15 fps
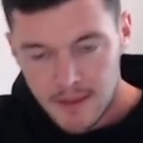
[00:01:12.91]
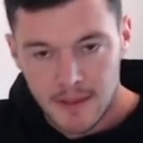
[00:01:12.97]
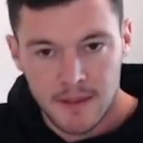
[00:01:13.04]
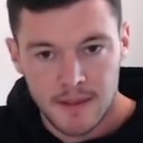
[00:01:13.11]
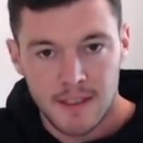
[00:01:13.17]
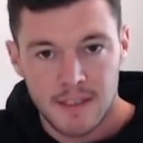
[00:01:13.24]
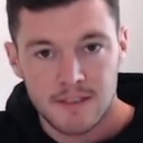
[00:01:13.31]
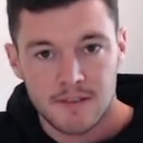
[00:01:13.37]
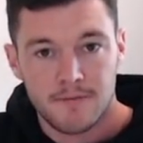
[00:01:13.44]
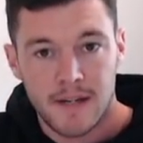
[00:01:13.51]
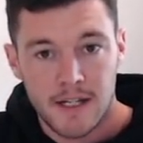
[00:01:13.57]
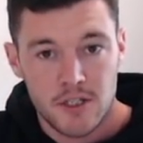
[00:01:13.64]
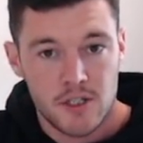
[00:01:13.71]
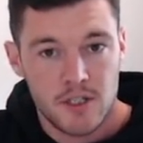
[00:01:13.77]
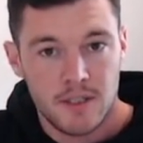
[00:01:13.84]
this
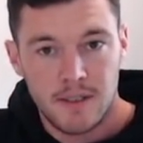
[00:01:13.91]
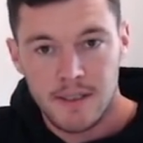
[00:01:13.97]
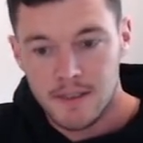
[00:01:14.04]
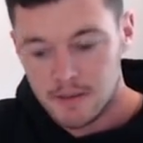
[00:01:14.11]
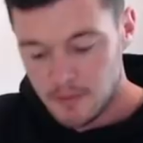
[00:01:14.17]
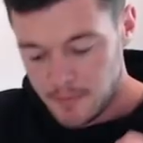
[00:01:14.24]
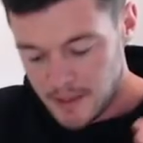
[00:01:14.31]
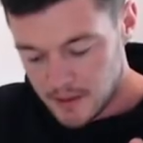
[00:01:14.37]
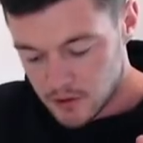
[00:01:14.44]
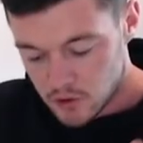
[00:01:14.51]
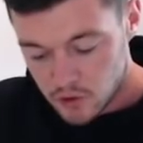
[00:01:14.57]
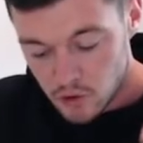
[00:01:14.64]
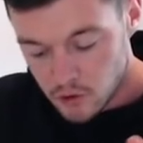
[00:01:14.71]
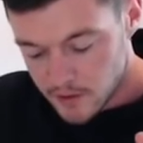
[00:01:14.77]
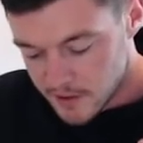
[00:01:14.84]
faction need to be the
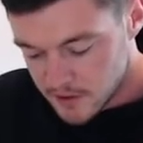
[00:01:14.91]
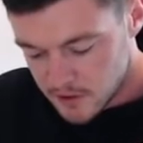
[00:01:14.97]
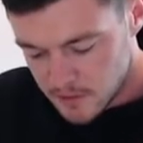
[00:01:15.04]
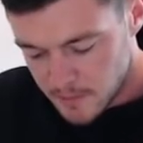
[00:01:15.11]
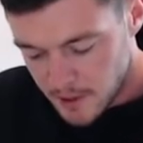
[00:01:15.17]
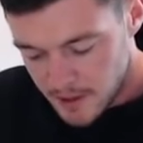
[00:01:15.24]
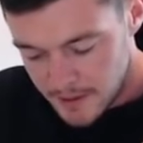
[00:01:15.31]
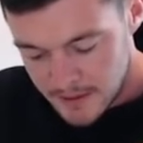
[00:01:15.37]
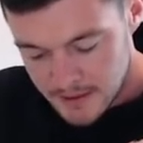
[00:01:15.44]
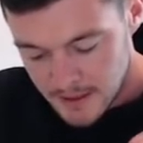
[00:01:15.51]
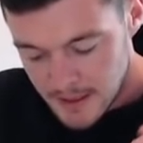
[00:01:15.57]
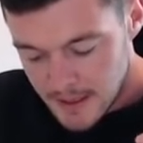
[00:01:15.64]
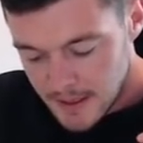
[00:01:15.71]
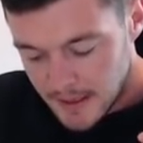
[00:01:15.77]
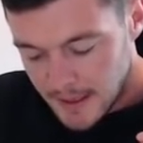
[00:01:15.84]
Soaring Spite,
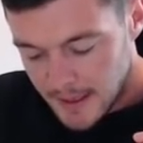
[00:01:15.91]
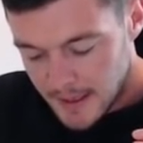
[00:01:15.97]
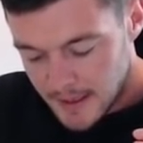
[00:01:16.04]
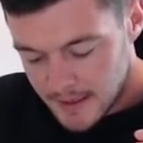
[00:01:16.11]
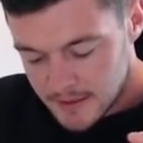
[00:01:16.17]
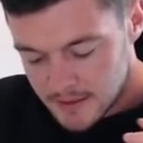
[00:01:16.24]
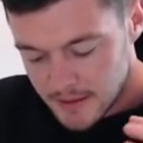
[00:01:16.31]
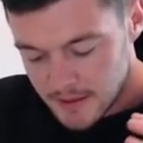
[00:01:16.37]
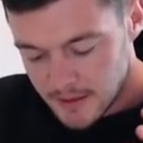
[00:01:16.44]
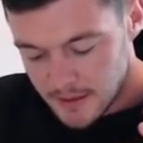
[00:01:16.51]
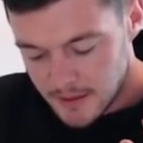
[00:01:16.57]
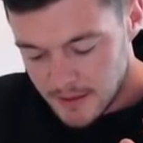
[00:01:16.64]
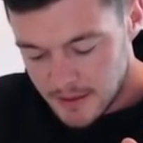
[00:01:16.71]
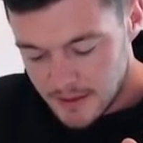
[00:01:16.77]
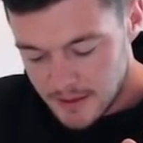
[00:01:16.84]
and
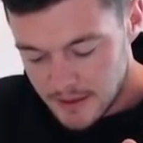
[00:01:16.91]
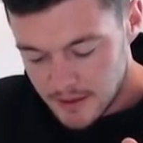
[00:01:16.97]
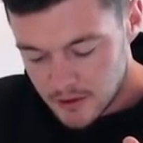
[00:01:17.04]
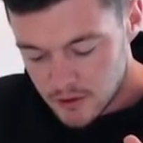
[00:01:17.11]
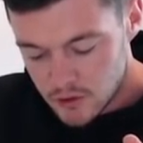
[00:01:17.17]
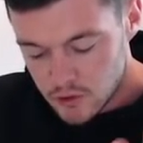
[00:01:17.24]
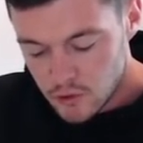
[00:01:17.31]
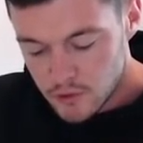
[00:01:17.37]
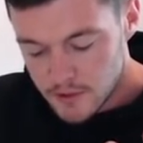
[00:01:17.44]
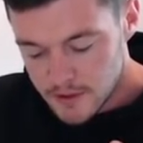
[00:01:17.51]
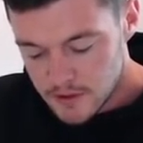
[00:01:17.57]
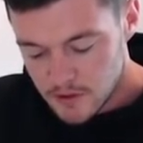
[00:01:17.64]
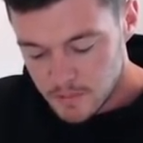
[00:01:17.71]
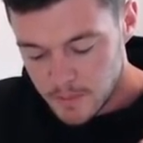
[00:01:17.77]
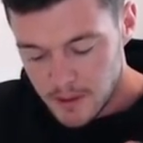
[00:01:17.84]
the Soaring
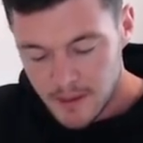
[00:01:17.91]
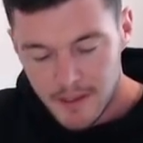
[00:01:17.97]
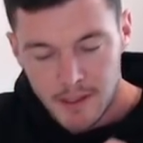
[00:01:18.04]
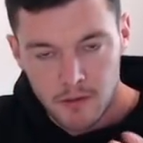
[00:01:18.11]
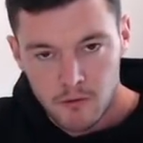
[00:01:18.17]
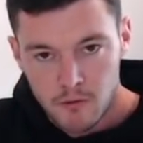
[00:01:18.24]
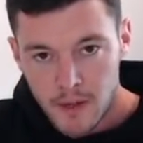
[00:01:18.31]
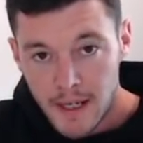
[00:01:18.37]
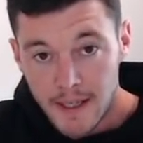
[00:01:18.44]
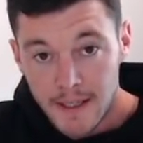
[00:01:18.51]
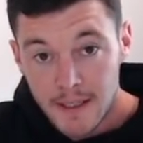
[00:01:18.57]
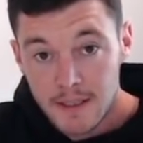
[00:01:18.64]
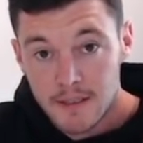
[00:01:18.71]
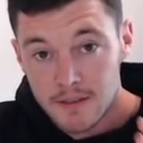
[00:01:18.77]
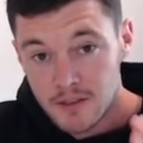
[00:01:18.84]
Spite
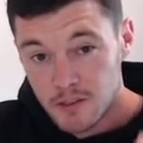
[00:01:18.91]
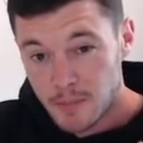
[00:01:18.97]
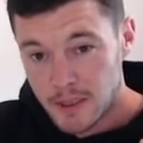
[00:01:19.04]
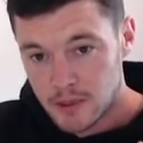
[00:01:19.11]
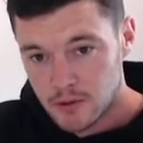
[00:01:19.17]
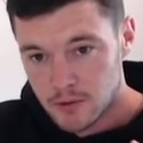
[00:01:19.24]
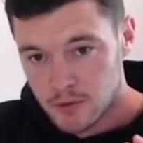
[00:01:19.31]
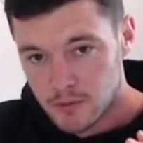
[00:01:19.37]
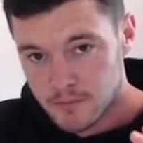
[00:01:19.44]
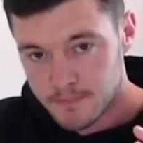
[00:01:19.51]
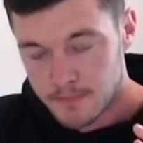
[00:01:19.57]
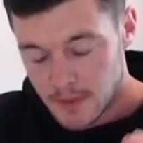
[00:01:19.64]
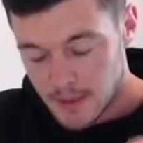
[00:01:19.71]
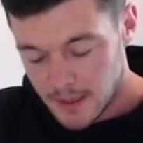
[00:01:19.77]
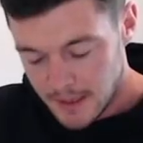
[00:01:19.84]
relic special
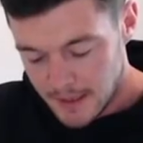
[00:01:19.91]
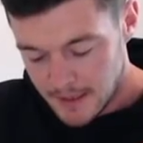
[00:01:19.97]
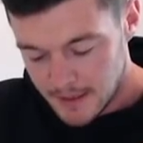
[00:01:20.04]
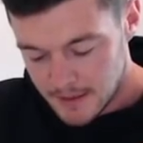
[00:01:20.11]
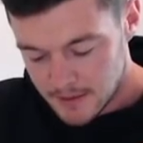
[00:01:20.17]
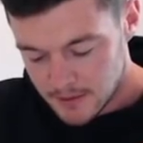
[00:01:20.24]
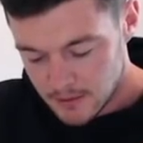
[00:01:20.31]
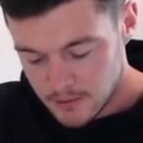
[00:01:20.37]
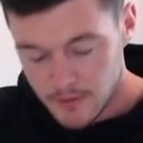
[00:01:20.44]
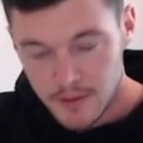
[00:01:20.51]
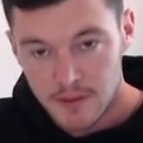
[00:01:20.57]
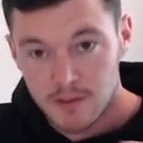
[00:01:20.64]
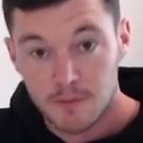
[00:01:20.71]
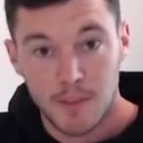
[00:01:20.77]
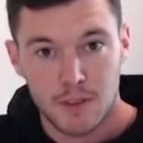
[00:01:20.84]
is, or
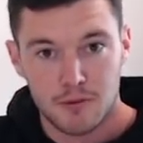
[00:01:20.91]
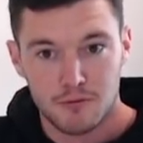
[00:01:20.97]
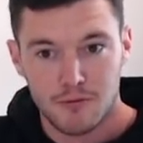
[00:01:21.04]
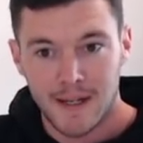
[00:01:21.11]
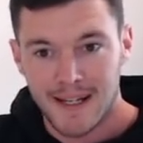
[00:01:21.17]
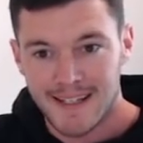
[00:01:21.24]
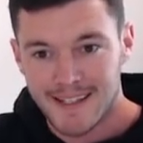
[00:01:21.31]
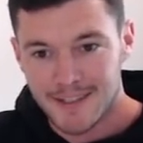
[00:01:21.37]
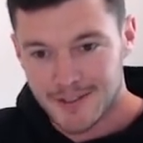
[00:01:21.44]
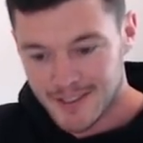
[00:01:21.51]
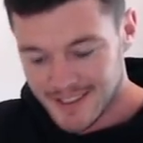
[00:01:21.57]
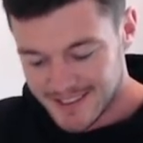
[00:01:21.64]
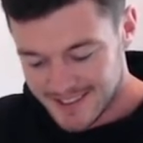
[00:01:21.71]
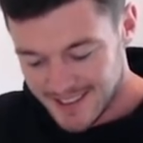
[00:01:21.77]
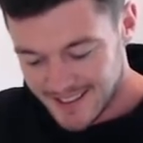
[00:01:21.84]
the special relic should
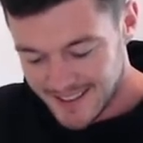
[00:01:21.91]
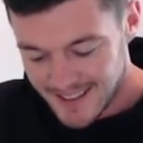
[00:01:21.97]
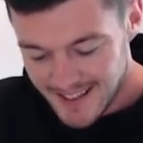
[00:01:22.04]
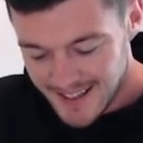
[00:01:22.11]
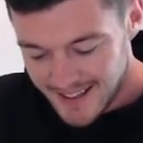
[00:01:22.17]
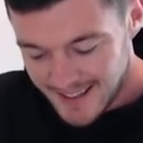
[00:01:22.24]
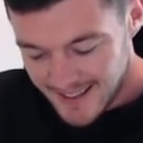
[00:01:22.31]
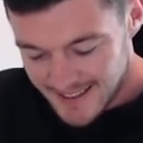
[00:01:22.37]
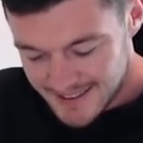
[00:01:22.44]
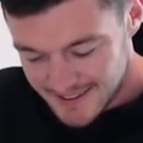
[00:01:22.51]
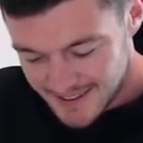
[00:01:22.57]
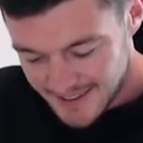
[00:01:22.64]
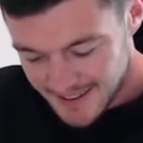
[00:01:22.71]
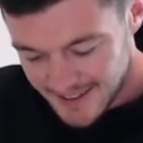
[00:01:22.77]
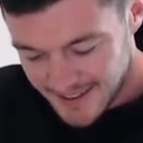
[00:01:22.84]
I say,
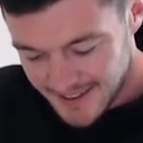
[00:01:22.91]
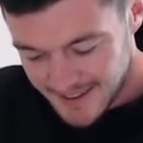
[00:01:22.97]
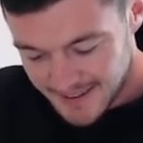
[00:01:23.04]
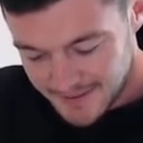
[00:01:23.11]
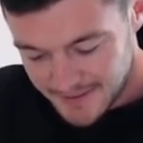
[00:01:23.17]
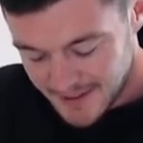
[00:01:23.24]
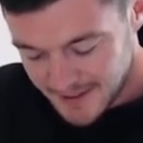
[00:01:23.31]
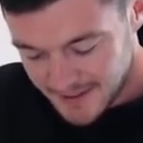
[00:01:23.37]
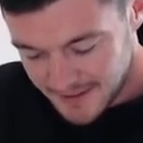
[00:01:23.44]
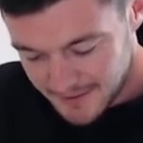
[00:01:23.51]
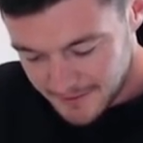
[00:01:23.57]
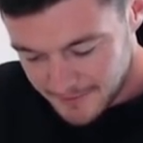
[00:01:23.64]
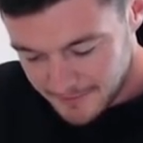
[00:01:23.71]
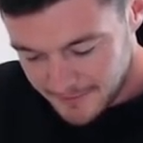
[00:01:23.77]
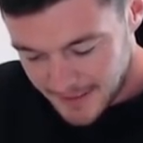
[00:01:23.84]
is the
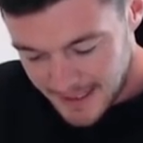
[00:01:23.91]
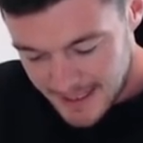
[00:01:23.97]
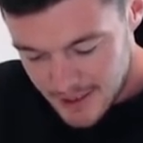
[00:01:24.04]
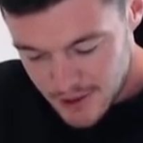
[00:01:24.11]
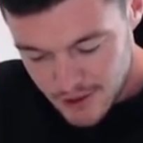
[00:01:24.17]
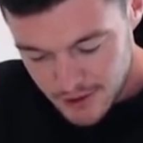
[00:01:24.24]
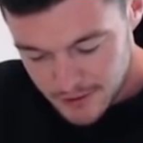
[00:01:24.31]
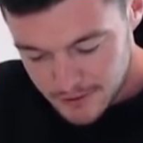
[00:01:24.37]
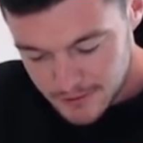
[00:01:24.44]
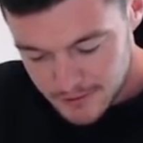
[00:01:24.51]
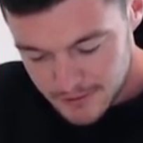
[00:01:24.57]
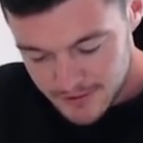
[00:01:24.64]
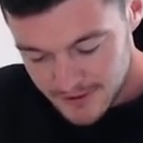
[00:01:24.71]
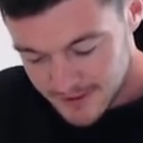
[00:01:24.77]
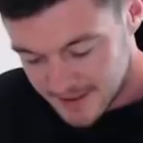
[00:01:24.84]

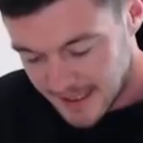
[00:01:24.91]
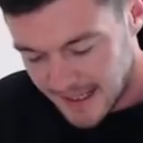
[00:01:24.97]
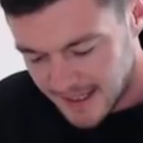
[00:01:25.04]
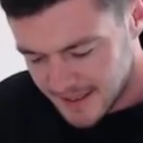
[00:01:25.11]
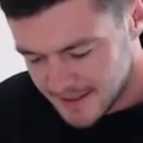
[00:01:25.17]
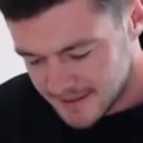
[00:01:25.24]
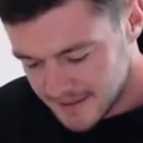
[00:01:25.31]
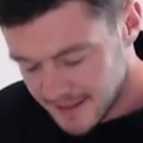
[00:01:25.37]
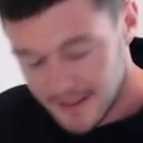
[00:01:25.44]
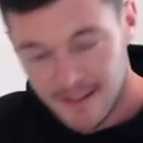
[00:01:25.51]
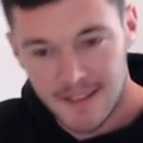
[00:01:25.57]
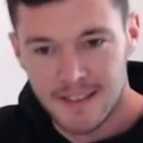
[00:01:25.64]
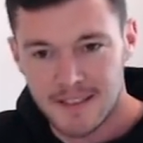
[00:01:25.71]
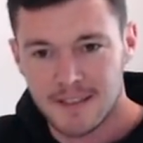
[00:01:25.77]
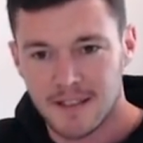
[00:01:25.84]
Fallacious Talon. I
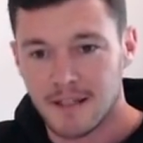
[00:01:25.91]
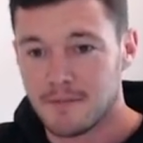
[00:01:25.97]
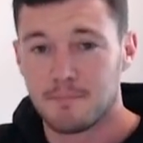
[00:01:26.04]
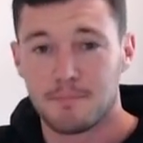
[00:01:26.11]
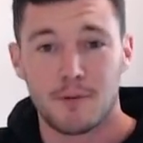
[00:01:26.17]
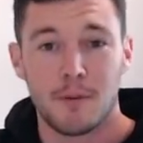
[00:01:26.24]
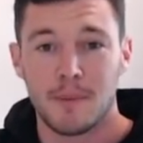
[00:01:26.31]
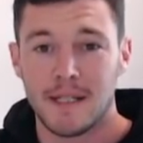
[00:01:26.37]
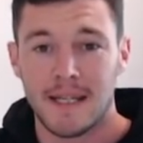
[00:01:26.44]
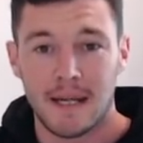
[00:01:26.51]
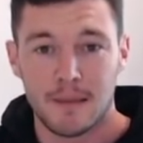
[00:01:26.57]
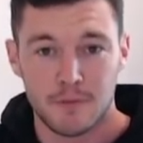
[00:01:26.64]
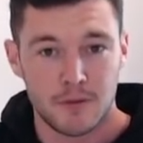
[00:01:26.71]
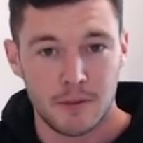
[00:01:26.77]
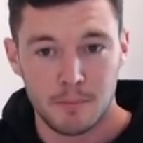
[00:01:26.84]
think I've probably
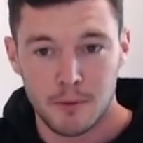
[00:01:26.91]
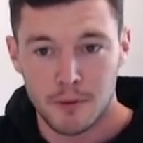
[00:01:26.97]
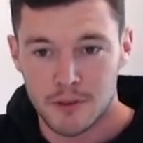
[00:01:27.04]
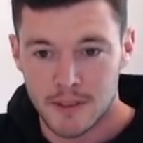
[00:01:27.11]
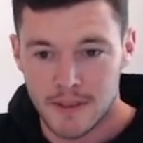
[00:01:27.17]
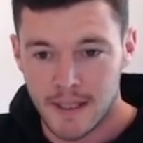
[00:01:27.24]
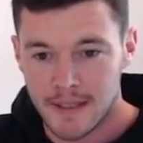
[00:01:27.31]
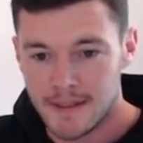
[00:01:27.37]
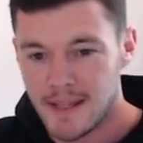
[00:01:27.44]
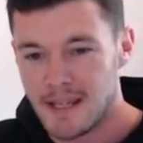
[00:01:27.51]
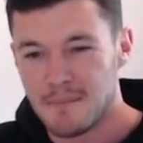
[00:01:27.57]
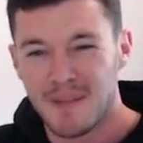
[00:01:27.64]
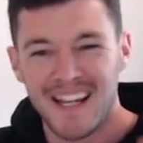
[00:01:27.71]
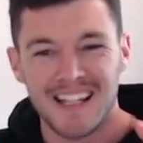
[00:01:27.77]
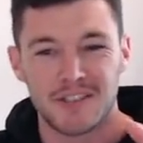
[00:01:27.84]
absolutely butchered that name,
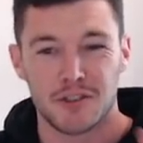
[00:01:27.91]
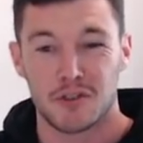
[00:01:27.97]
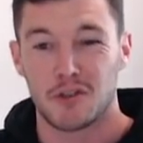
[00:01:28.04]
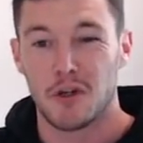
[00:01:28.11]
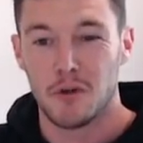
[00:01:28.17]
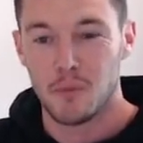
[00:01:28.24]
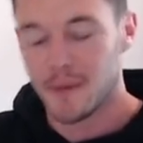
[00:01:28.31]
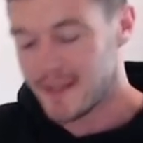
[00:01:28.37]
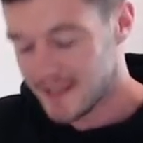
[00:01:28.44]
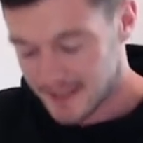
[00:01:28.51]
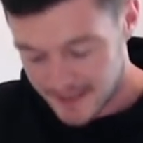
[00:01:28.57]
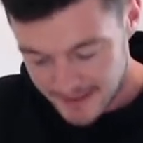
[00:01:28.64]
but let's just go with it.